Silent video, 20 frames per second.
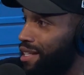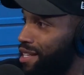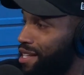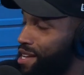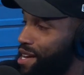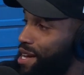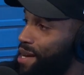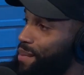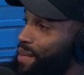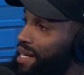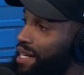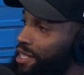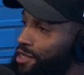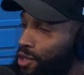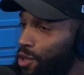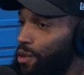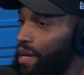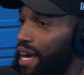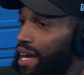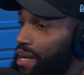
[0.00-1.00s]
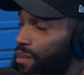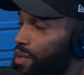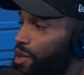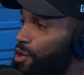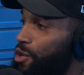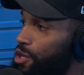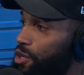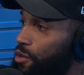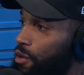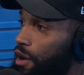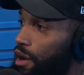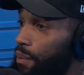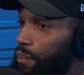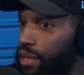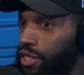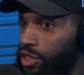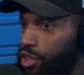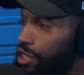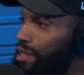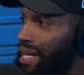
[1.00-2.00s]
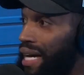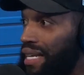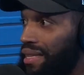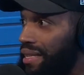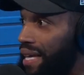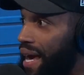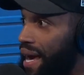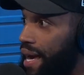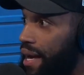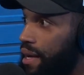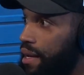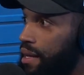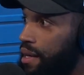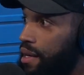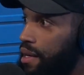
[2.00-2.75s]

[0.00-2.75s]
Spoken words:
You know what I mean? It's okay to be who you are, but you're not that.